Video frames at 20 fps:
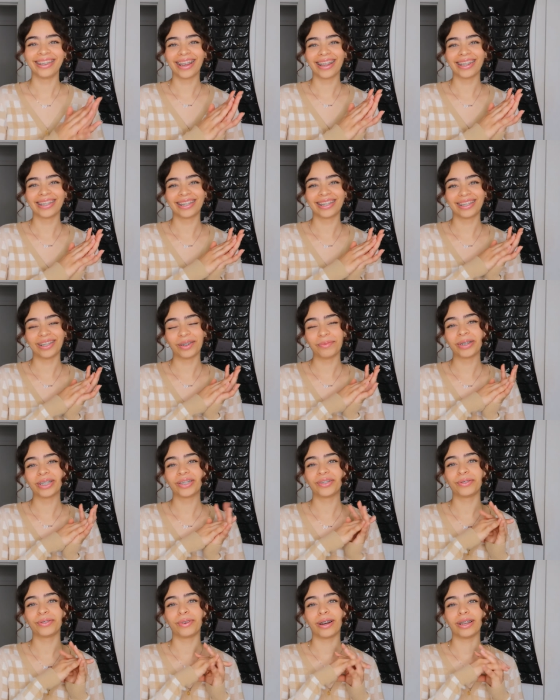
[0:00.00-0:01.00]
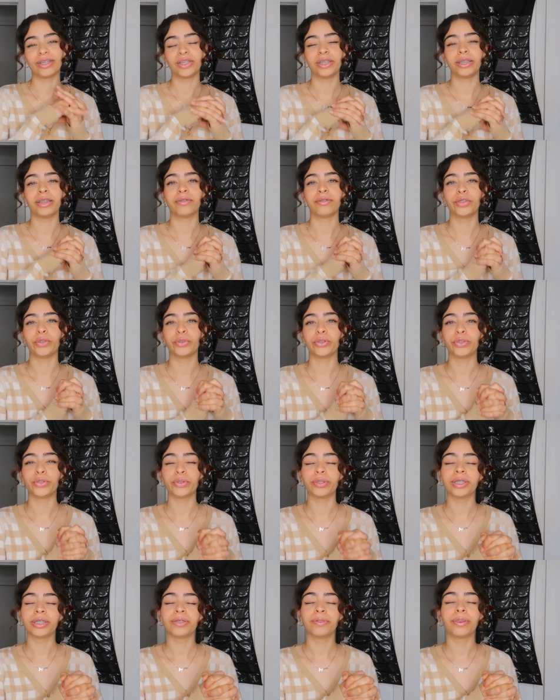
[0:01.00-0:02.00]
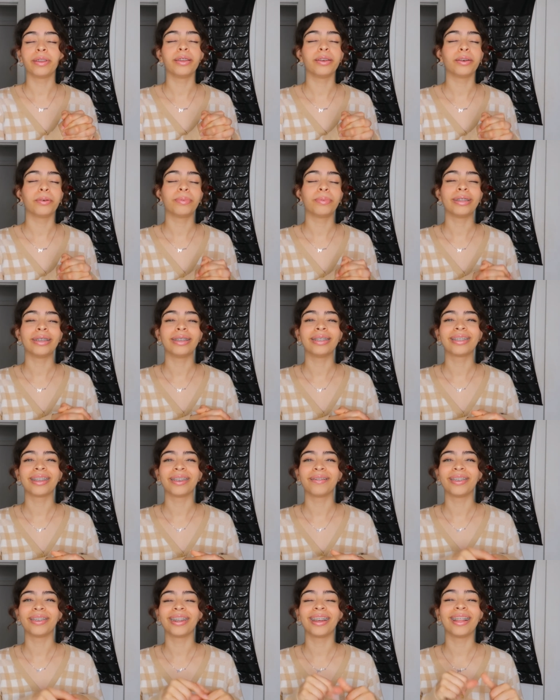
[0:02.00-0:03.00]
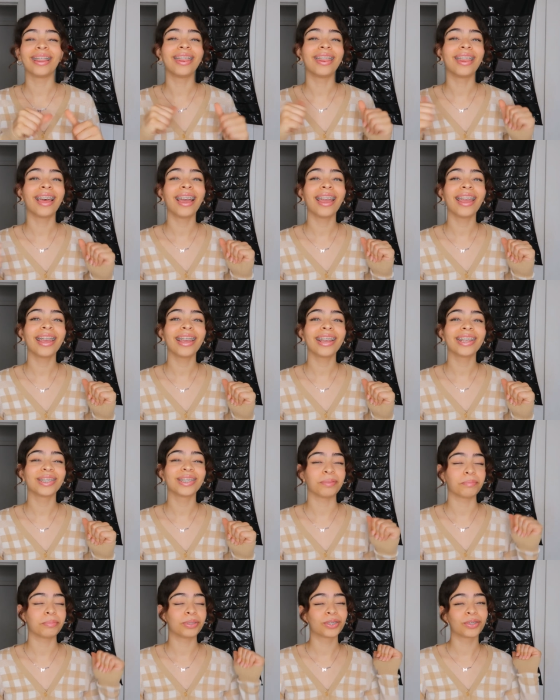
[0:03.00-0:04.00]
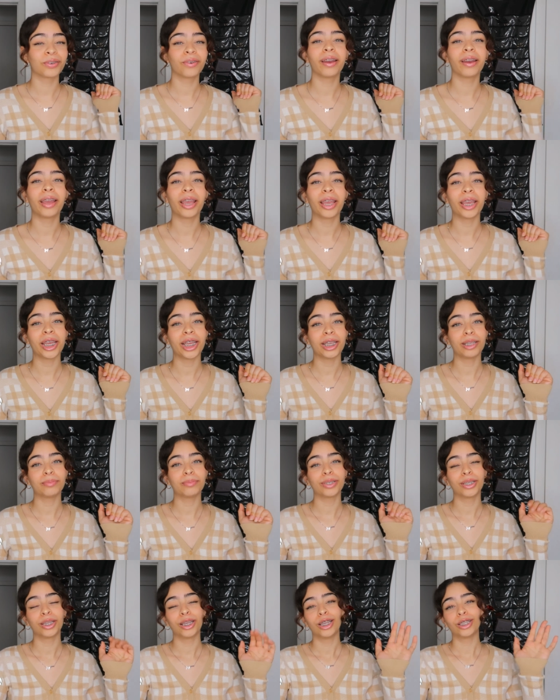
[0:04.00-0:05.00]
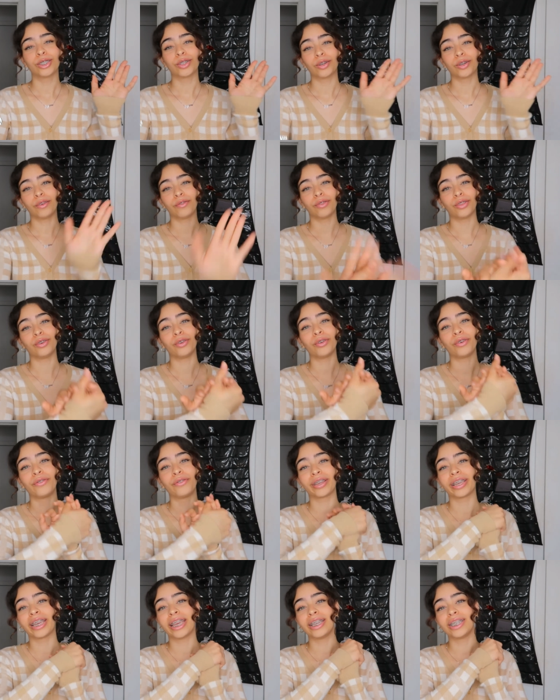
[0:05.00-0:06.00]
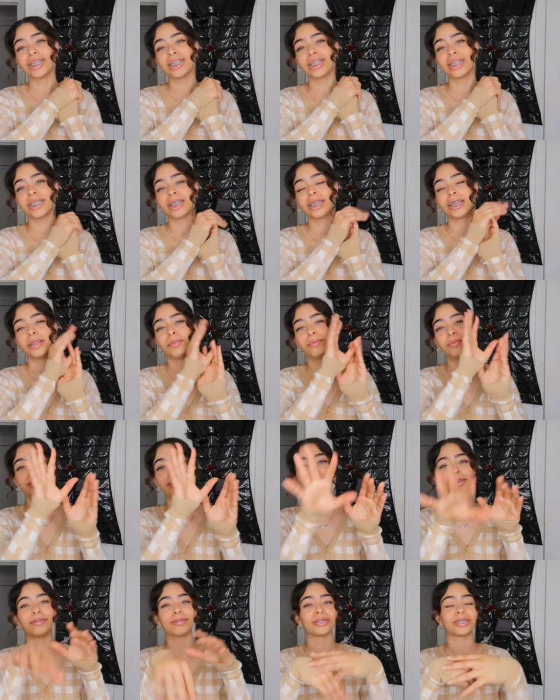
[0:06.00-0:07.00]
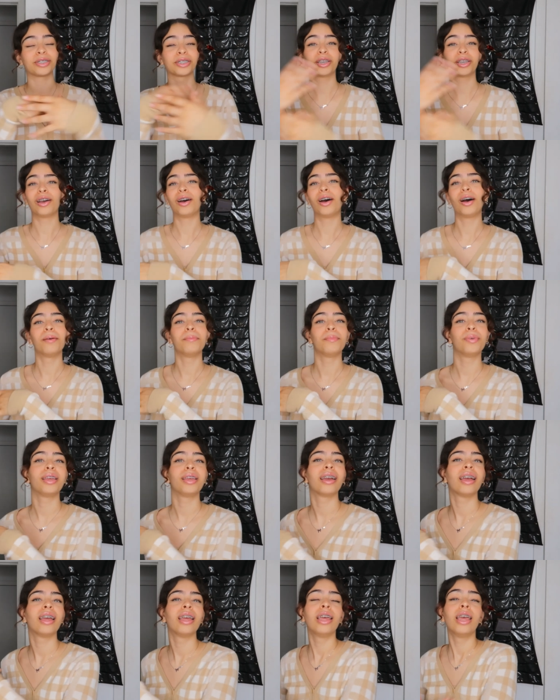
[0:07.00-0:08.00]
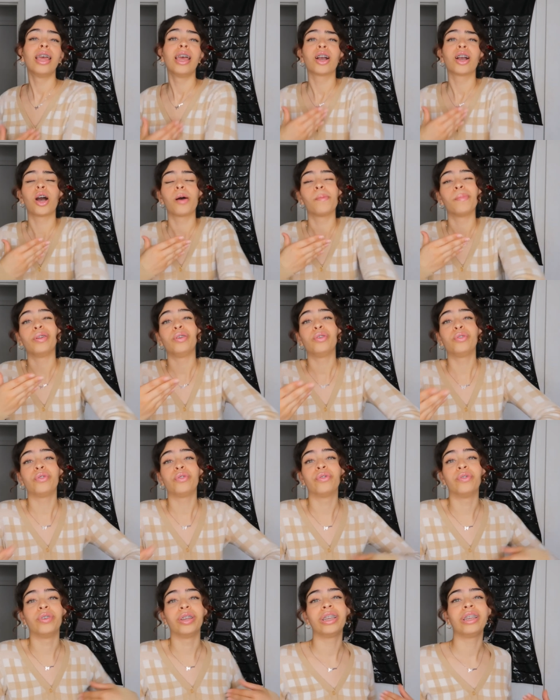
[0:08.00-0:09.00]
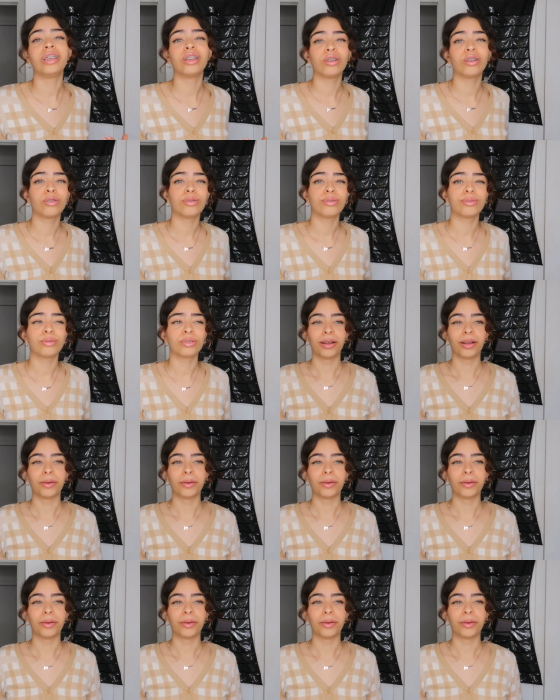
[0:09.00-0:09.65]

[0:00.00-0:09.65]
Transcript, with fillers: you guys so much for watching. If you enjoyed this video, please give it a like, subscribe, turn on notification, what else, comment comment new videos.